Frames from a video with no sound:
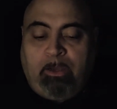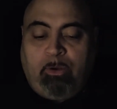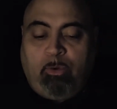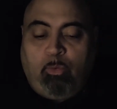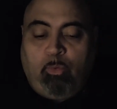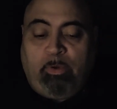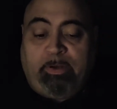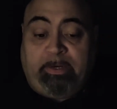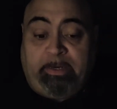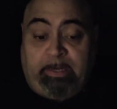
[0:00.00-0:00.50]

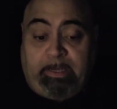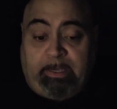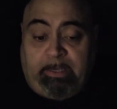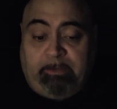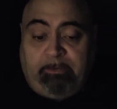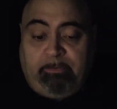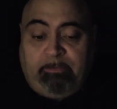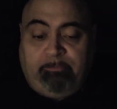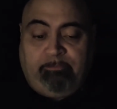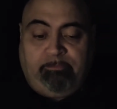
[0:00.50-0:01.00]
One day,
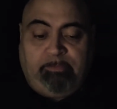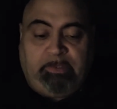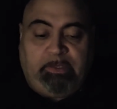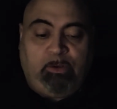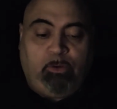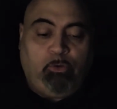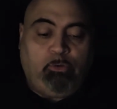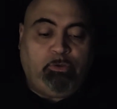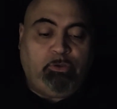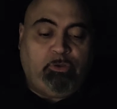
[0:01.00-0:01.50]
the
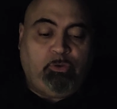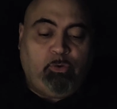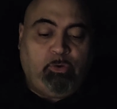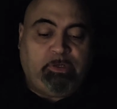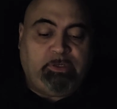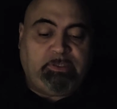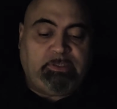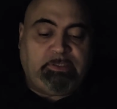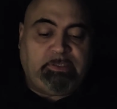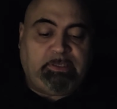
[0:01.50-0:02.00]
older
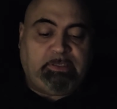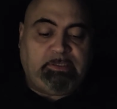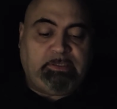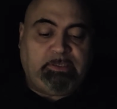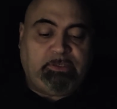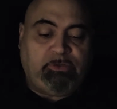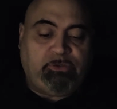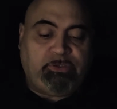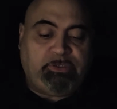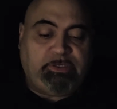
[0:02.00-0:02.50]
daughter said to
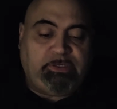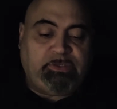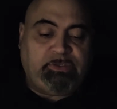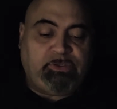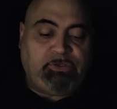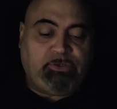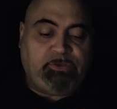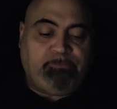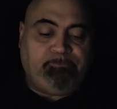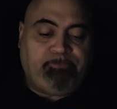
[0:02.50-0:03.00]
her
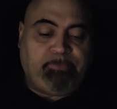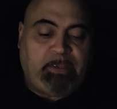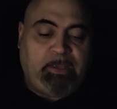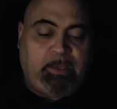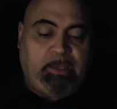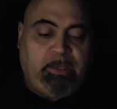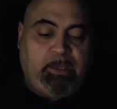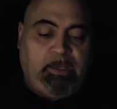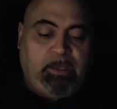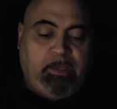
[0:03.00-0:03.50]
sister,
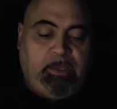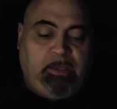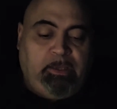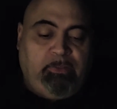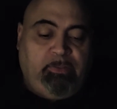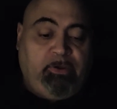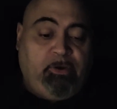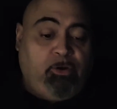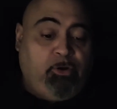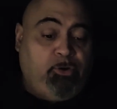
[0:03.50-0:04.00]

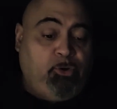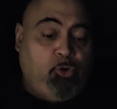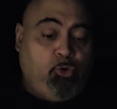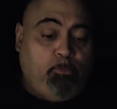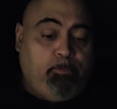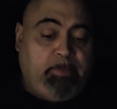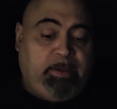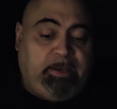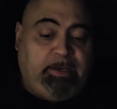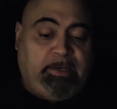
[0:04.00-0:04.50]
"There are no
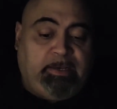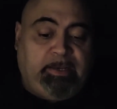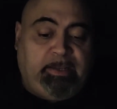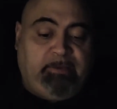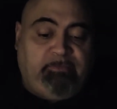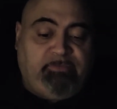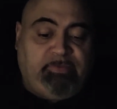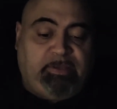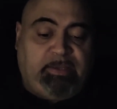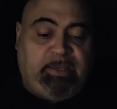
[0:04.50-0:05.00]
men
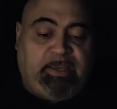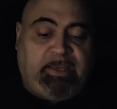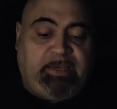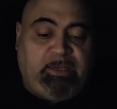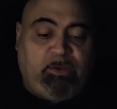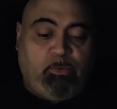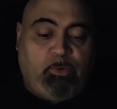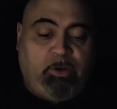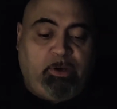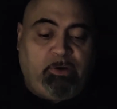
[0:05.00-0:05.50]
left
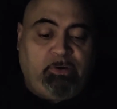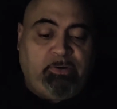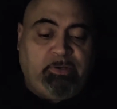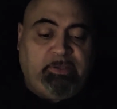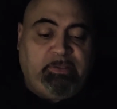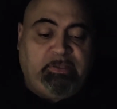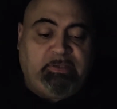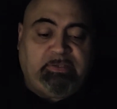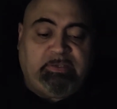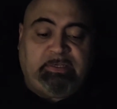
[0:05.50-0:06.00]
anywhere
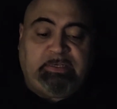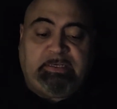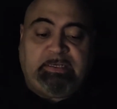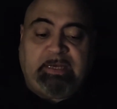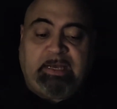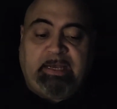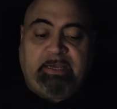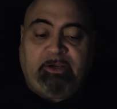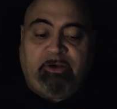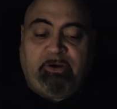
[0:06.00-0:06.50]
in this
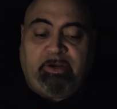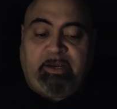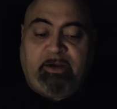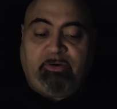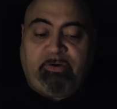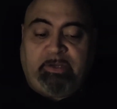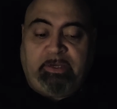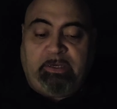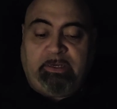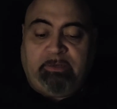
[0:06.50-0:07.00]
entire
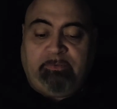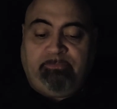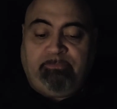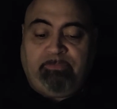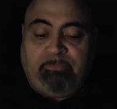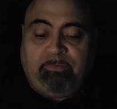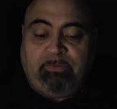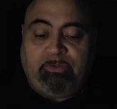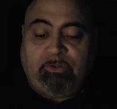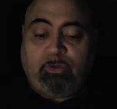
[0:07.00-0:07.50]
area,
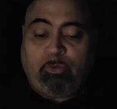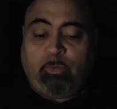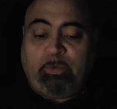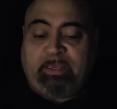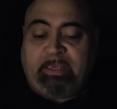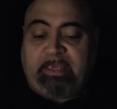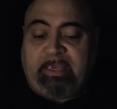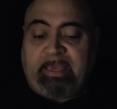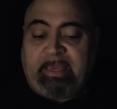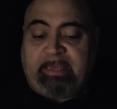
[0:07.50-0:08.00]
so we
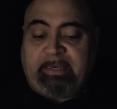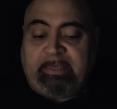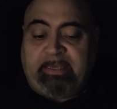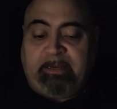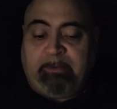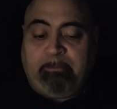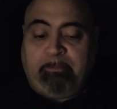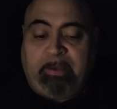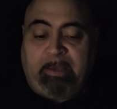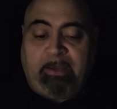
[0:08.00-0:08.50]
can't
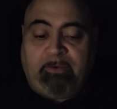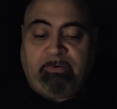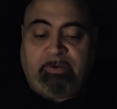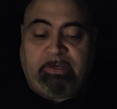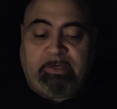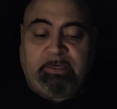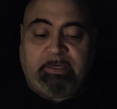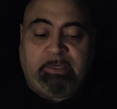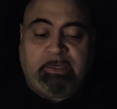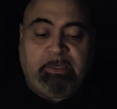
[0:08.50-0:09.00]
get
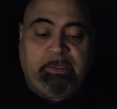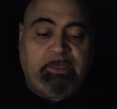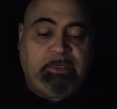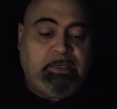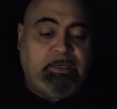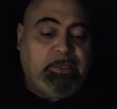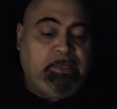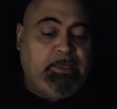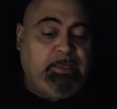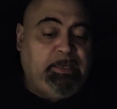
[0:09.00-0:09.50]
married
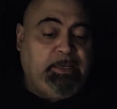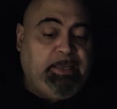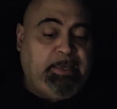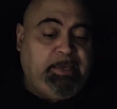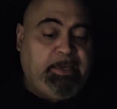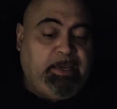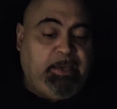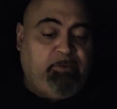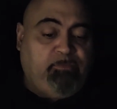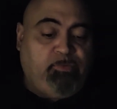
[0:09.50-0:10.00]

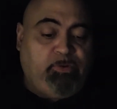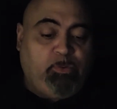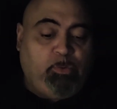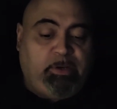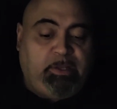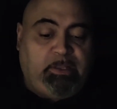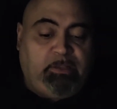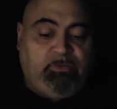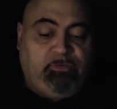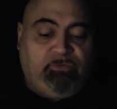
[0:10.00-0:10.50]
like
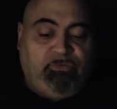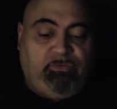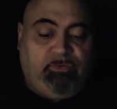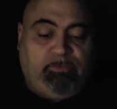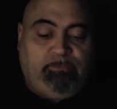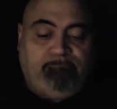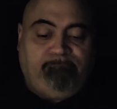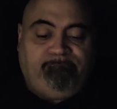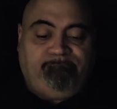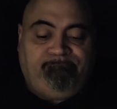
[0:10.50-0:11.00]
everyone else.
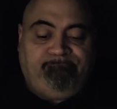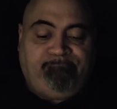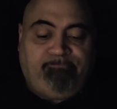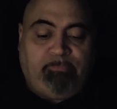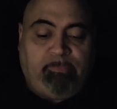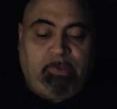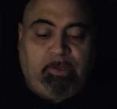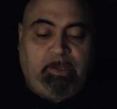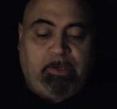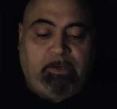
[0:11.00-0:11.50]

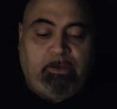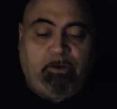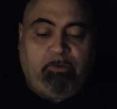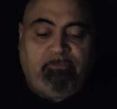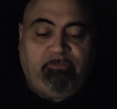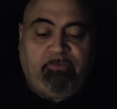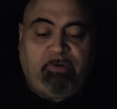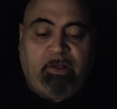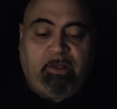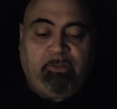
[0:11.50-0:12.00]
Our
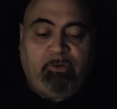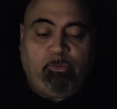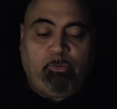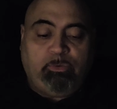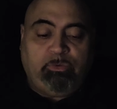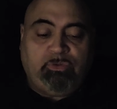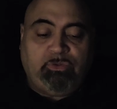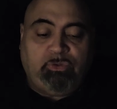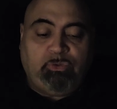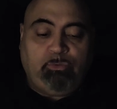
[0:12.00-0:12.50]
father
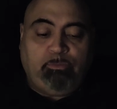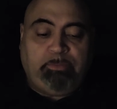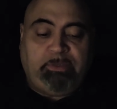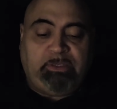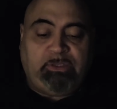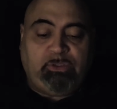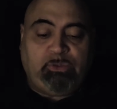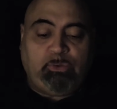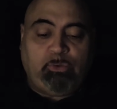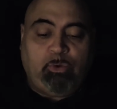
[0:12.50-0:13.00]
soon
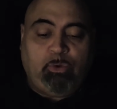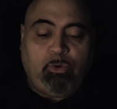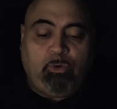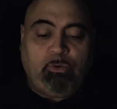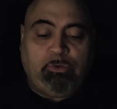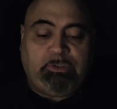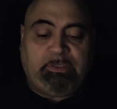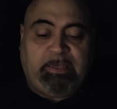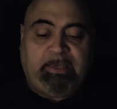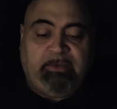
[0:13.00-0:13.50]
be too
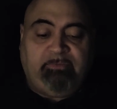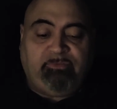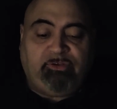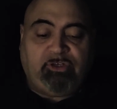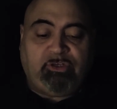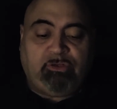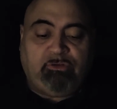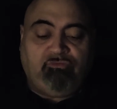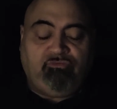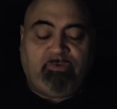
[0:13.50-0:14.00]
old to have
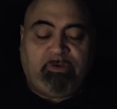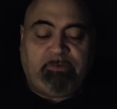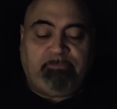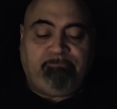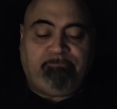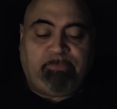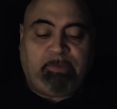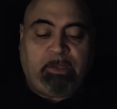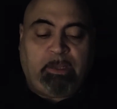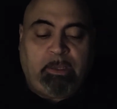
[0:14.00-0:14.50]
children.
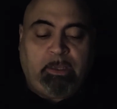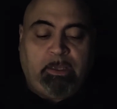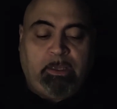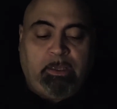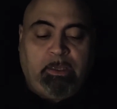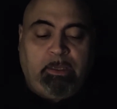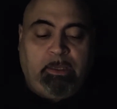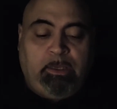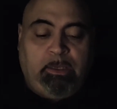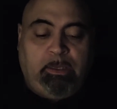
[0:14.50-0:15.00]

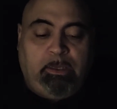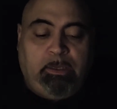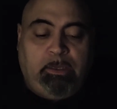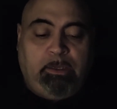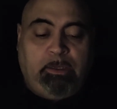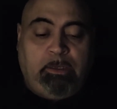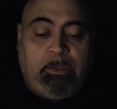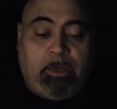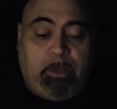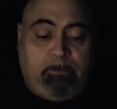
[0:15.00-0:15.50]

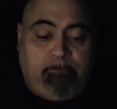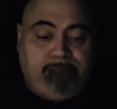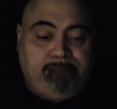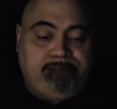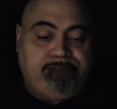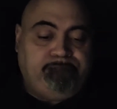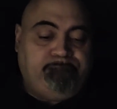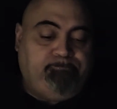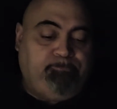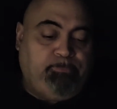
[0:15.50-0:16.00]
Come,
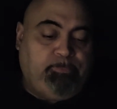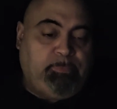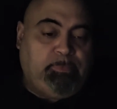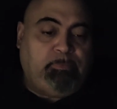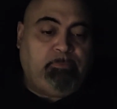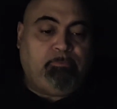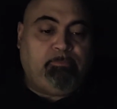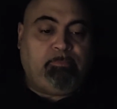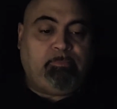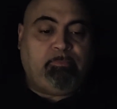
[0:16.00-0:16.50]

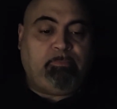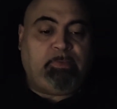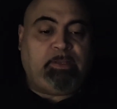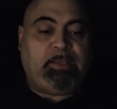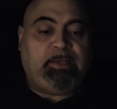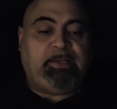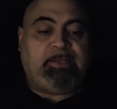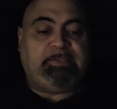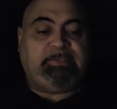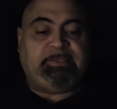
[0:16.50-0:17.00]

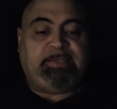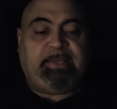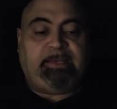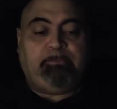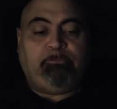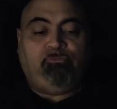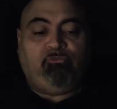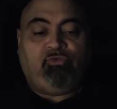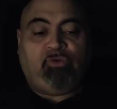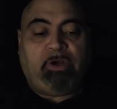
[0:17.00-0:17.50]
let's get
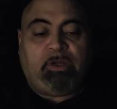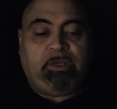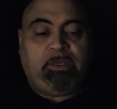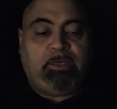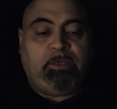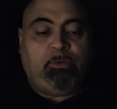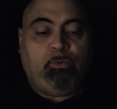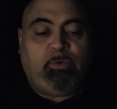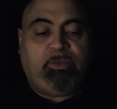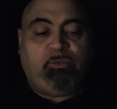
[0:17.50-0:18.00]
him
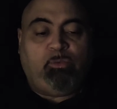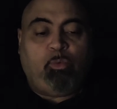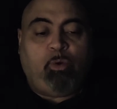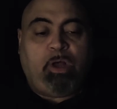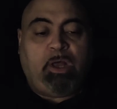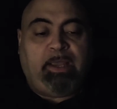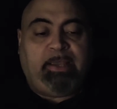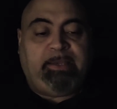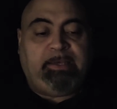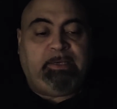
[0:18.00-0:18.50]
drunk with
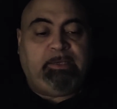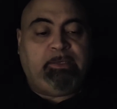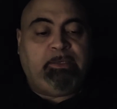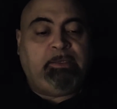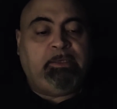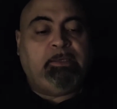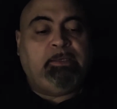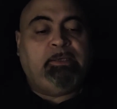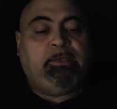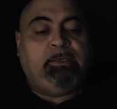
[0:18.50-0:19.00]
wine,
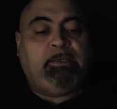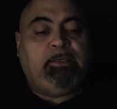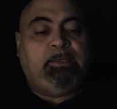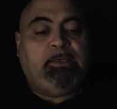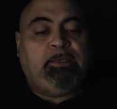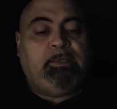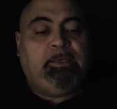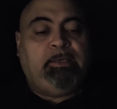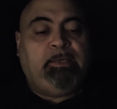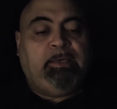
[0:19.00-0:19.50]

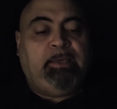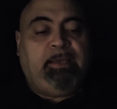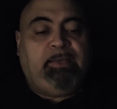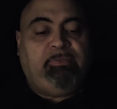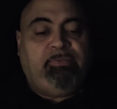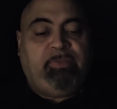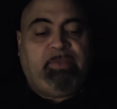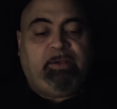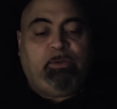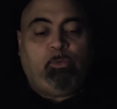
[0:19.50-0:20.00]

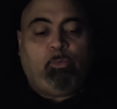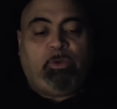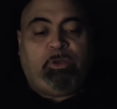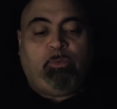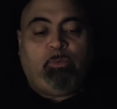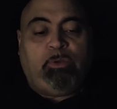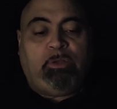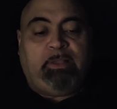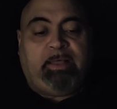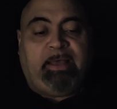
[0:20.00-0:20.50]
and then we
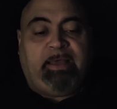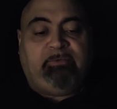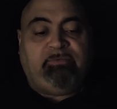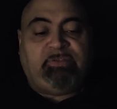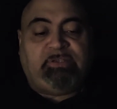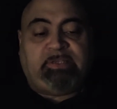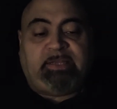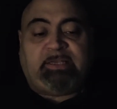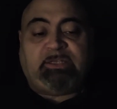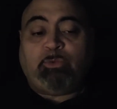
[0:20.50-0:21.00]
will have
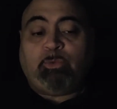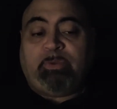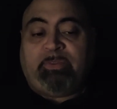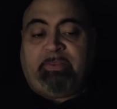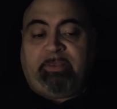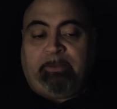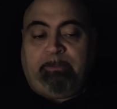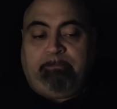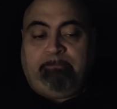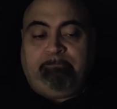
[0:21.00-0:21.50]
sex
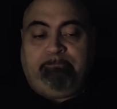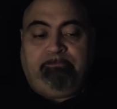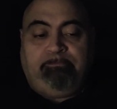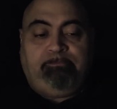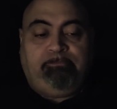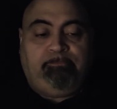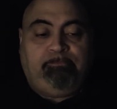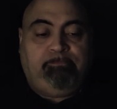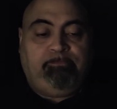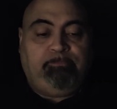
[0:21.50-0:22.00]
with him.
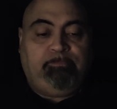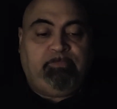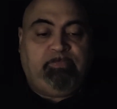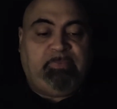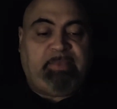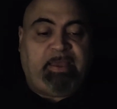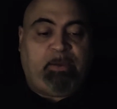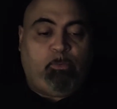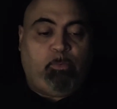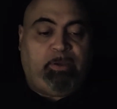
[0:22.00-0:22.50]

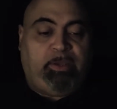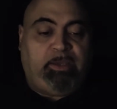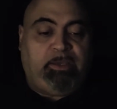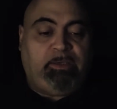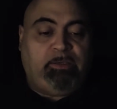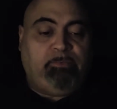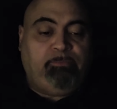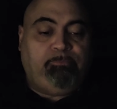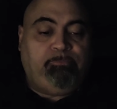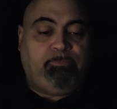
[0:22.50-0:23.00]
That way,
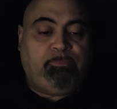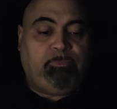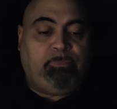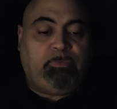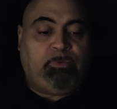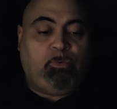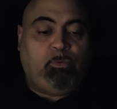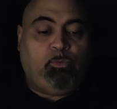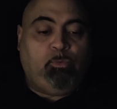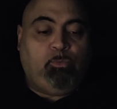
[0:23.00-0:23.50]

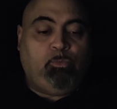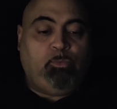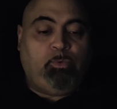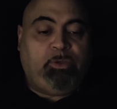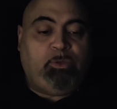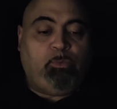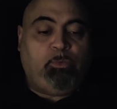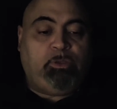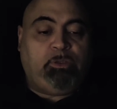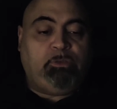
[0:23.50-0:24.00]

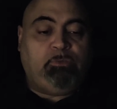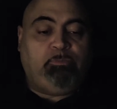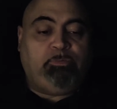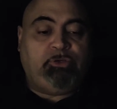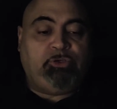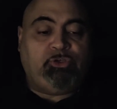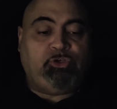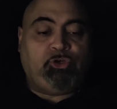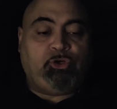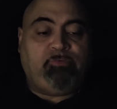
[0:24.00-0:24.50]
we will
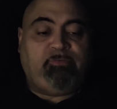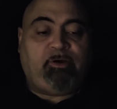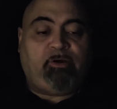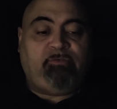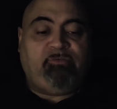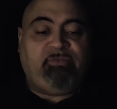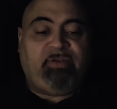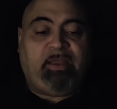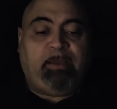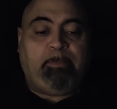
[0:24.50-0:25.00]
preserve our
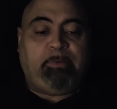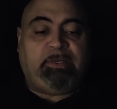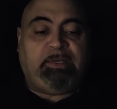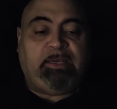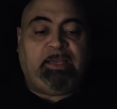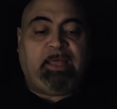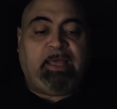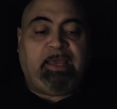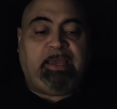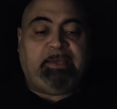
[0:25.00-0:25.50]
family
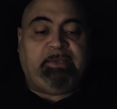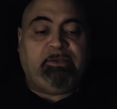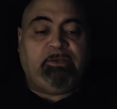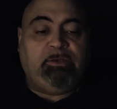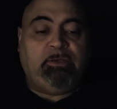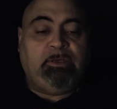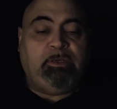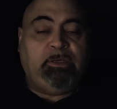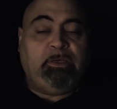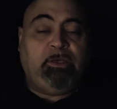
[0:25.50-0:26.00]
line
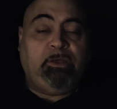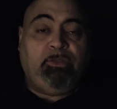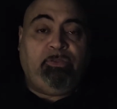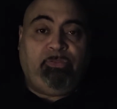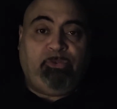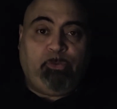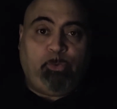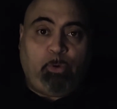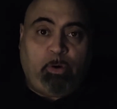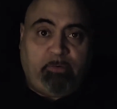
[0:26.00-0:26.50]

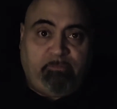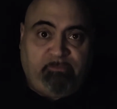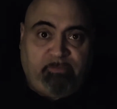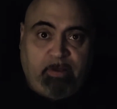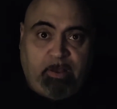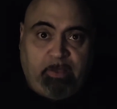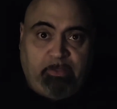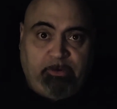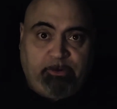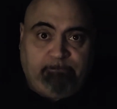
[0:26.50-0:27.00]
through our
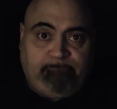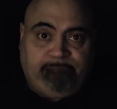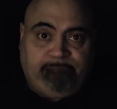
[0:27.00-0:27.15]
father."